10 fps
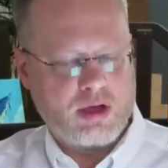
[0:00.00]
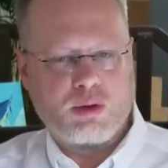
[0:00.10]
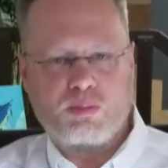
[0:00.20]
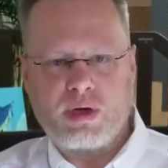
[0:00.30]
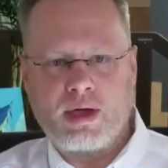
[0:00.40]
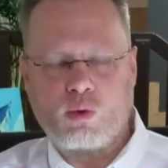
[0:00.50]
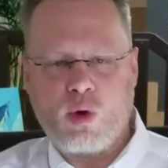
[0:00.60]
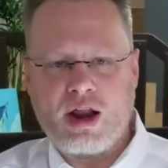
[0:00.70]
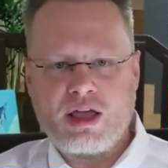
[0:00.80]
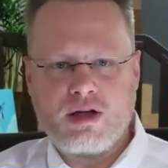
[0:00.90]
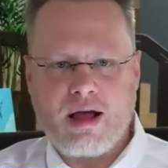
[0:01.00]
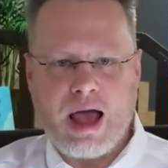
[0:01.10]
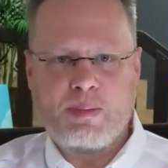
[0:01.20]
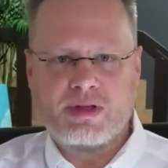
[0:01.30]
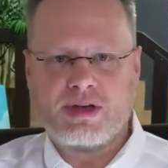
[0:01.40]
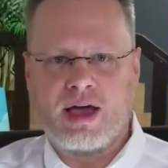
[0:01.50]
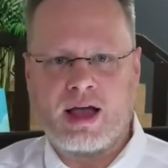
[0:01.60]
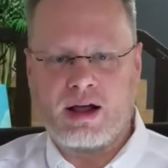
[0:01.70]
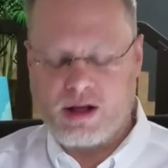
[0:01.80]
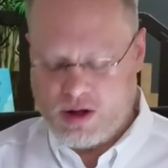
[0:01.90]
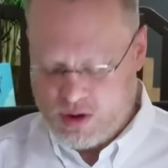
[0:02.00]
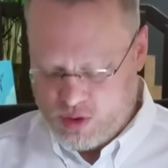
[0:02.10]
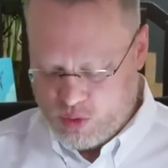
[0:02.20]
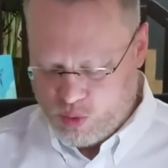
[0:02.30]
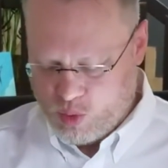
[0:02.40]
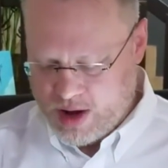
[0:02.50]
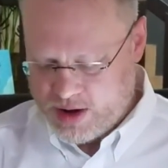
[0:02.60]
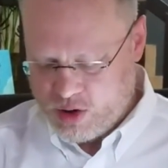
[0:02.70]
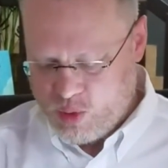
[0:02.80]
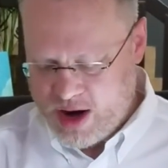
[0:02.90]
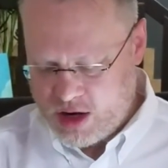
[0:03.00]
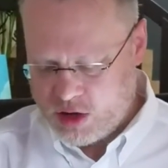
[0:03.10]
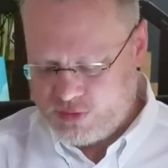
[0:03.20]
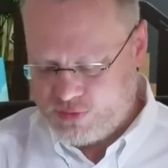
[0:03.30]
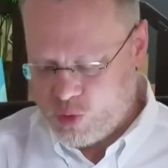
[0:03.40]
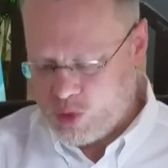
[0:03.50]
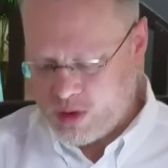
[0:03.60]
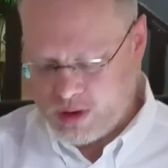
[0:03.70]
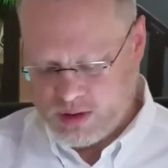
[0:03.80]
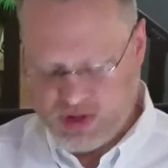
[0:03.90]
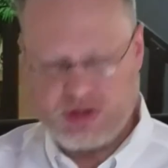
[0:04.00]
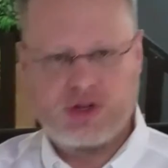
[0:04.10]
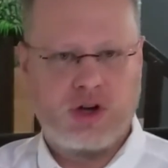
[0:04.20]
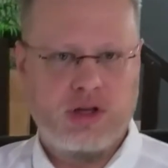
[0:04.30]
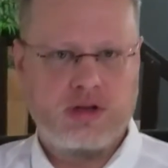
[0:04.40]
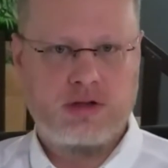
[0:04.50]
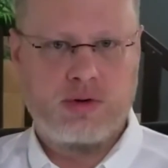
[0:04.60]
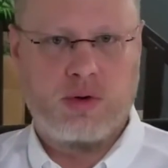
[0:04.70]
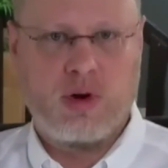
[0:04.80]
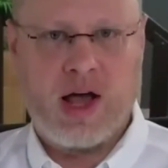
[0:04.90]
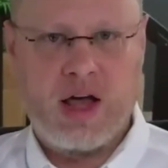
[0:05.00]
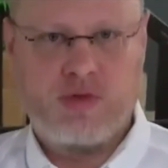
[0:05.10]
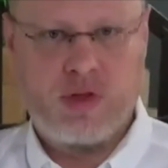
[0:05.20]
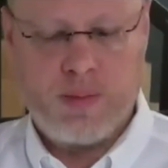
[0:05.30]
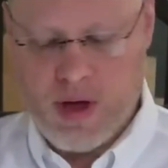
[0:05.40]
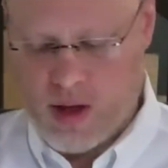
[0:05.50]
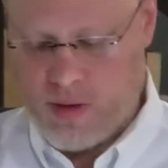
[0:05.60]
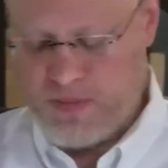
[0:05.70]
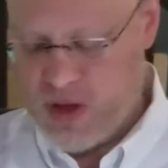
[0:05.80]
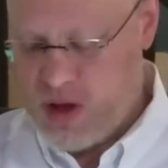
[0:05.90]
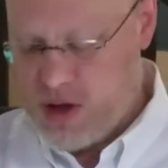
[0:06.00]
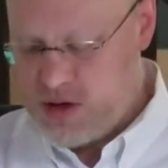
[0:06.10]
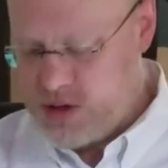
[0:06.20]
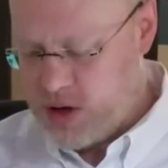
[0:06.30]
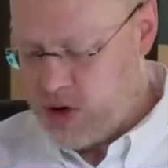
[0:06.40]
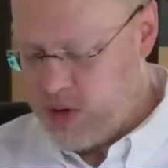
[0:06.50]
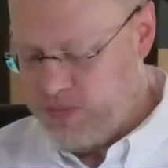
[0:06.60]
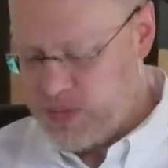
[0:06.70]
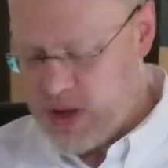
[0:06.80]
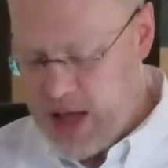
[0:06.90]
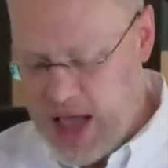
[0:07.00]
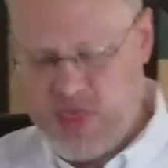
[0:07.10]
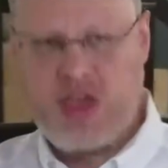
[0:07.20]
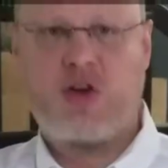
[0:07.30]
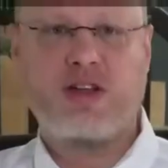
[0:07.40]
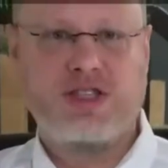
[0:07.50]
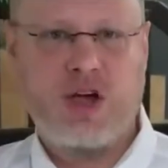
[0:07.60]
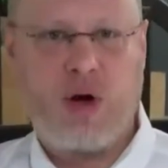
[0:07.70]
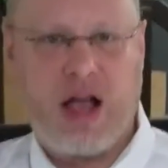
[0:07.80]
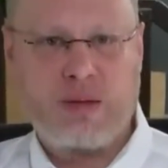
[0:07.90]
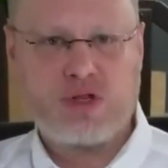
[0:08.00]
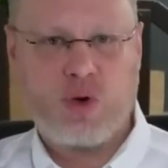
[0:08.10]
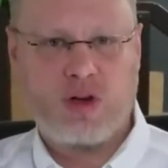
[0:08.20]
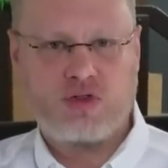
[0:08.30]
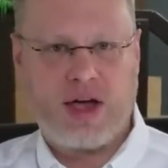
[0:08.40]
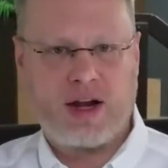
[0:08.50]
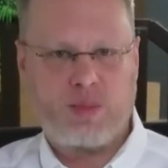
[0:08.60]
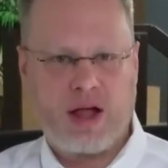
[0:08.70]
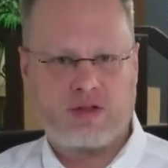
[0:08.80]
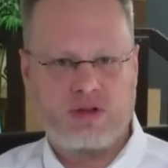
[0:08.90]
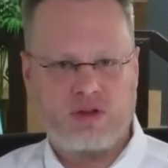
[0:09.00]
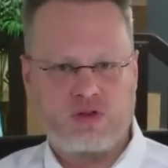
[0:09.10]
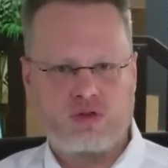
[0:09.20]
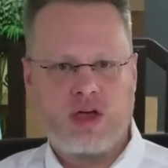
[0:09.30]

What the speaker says: be whetting your appetite while you're waiting for these goodies to arrive in the mail. So I think you can see why I'm so excited about these.